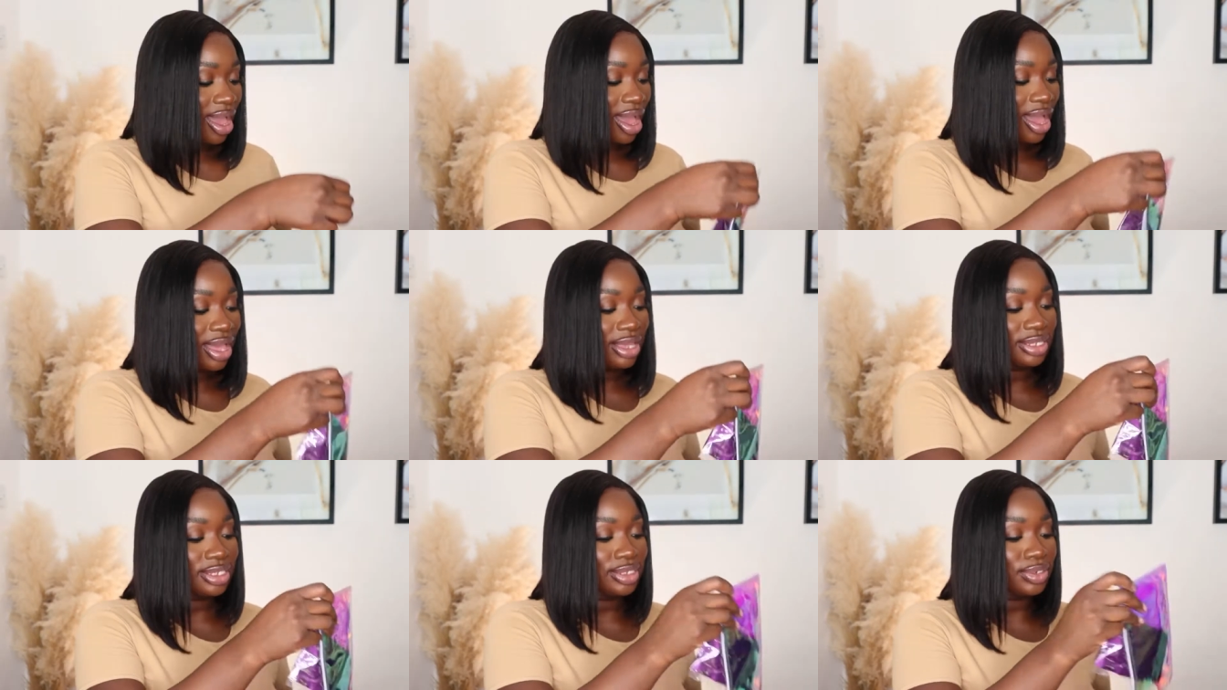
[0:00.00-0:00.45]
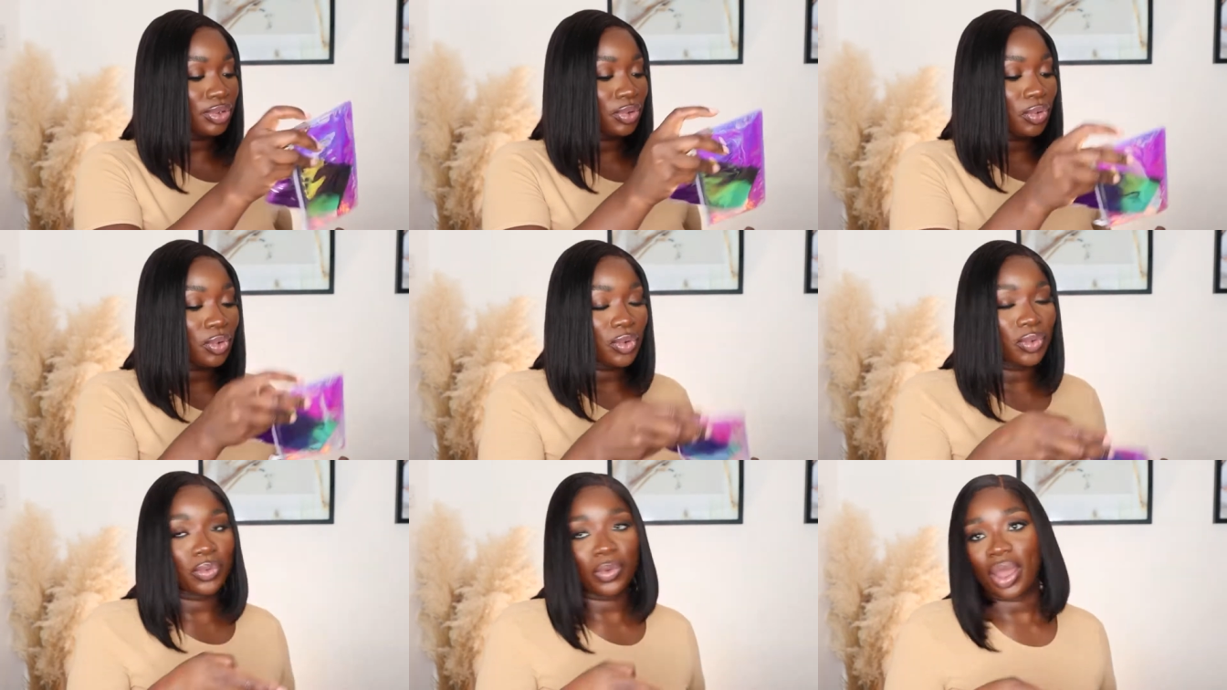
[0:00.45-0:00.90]
as
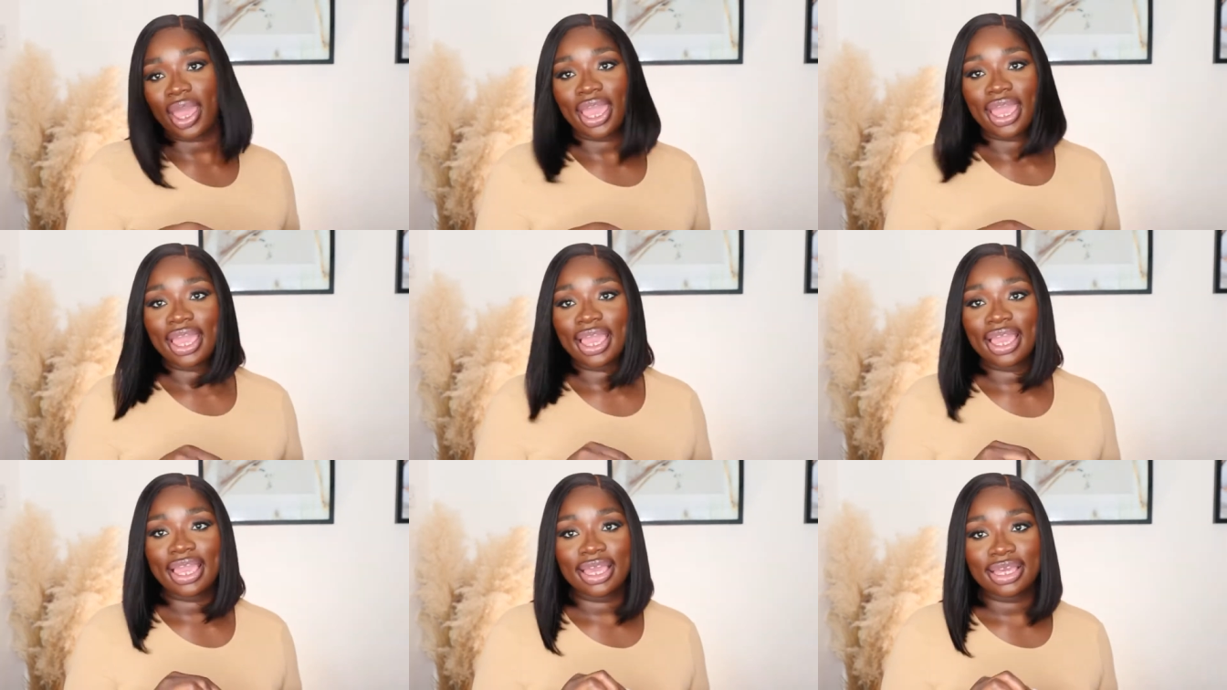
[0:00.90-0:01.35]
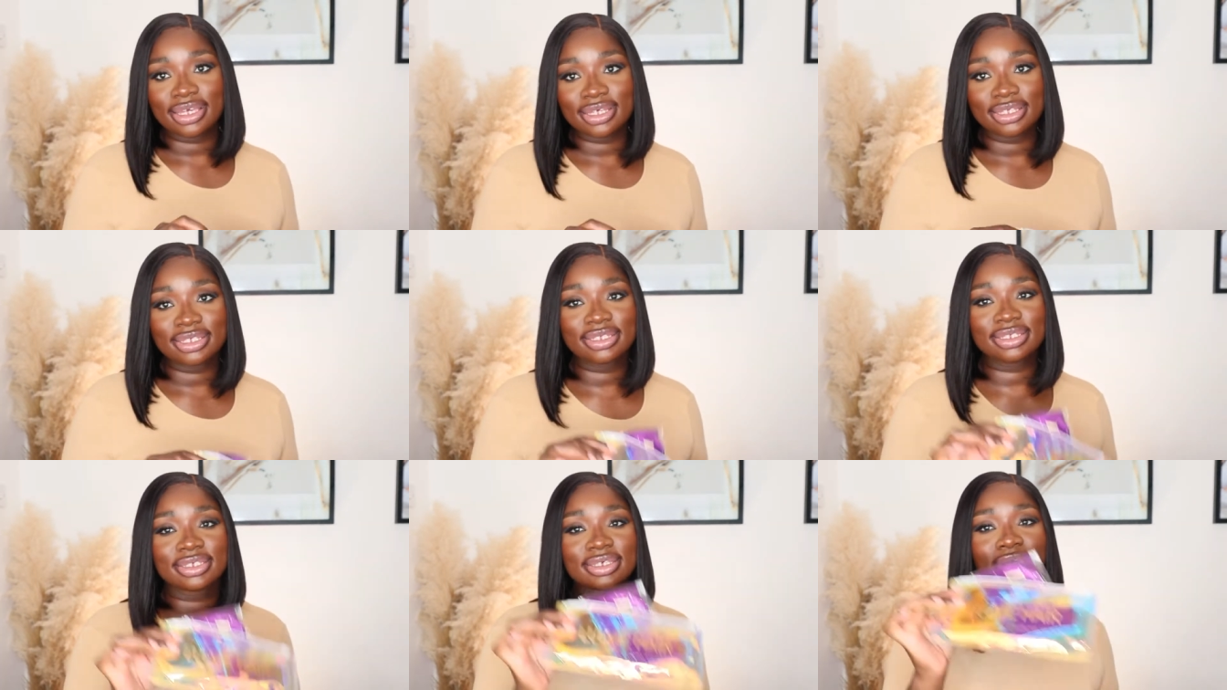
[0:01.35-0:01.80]

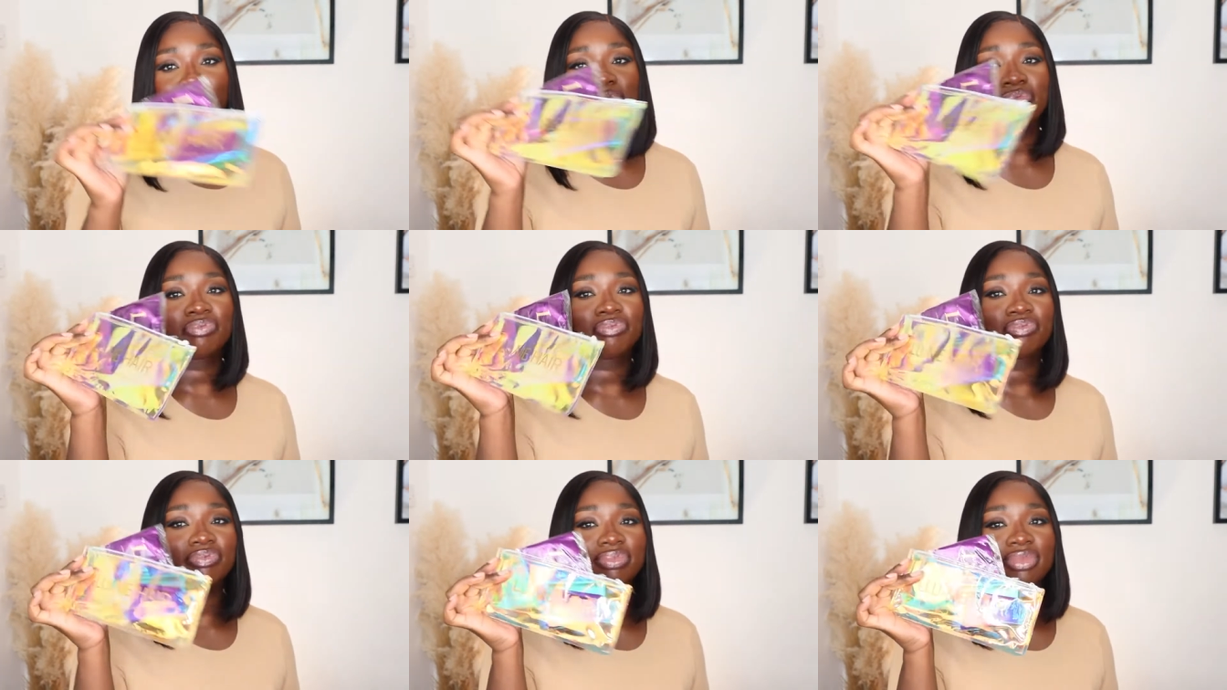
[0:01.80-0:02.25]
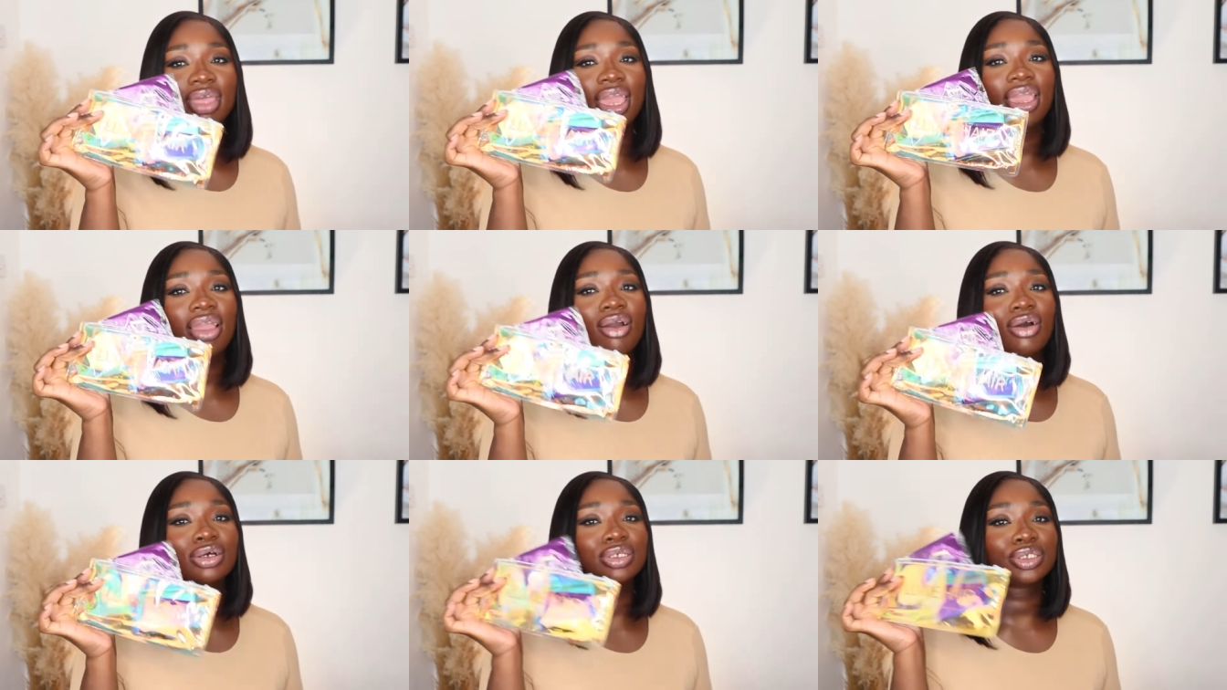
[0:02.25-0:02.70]
always
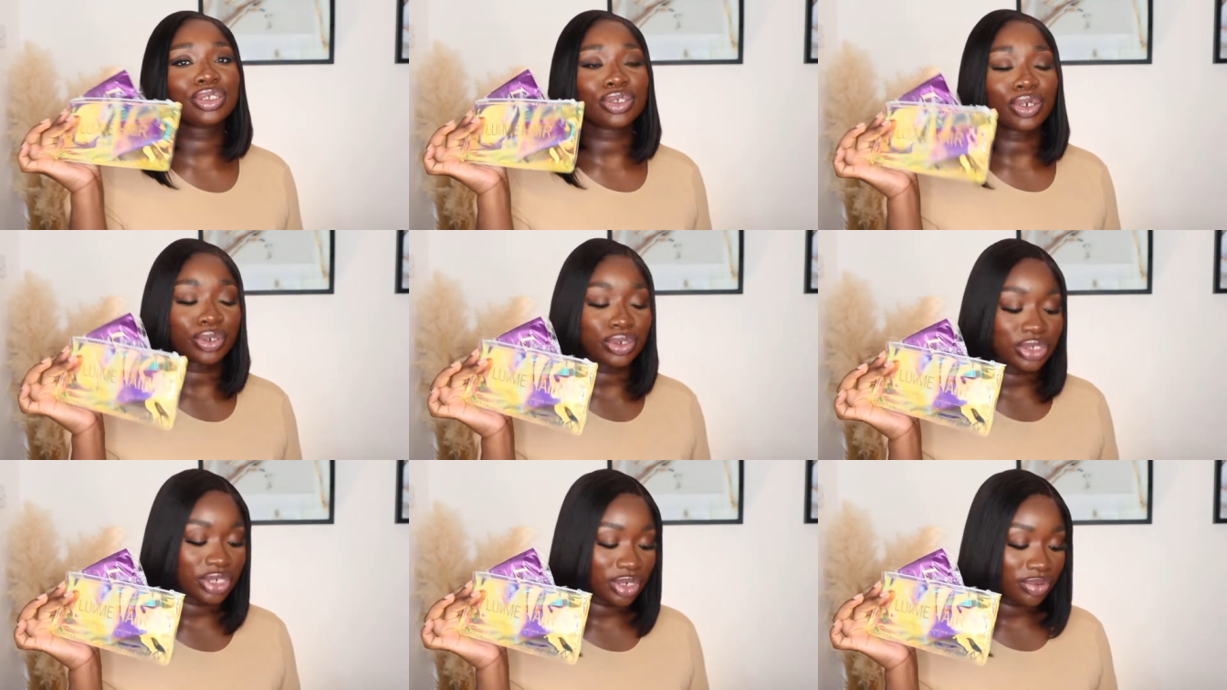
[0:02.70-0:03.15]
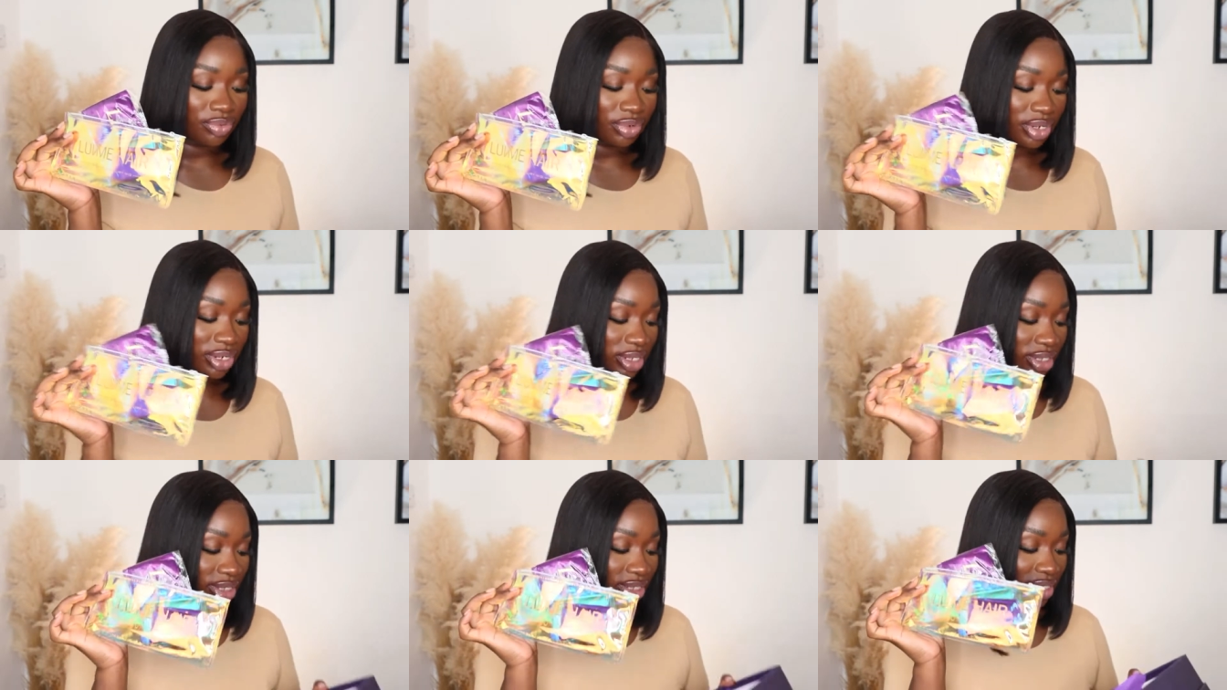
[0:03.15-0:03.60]
they are so
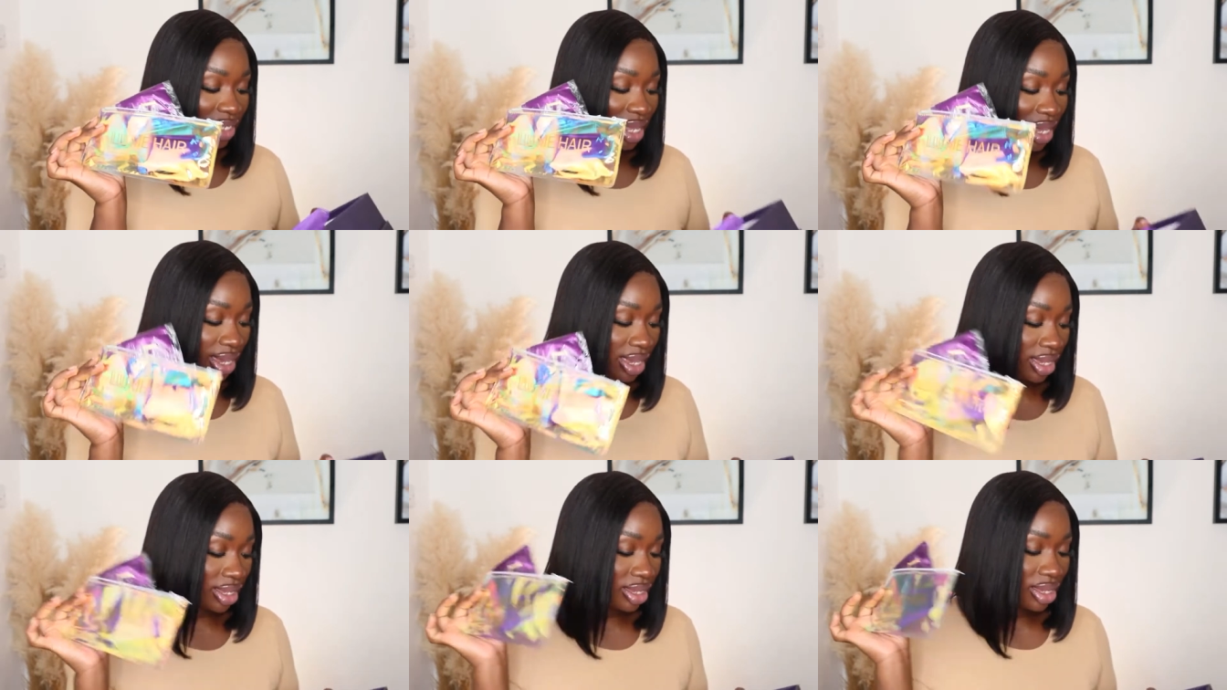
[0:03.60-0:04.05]
generous like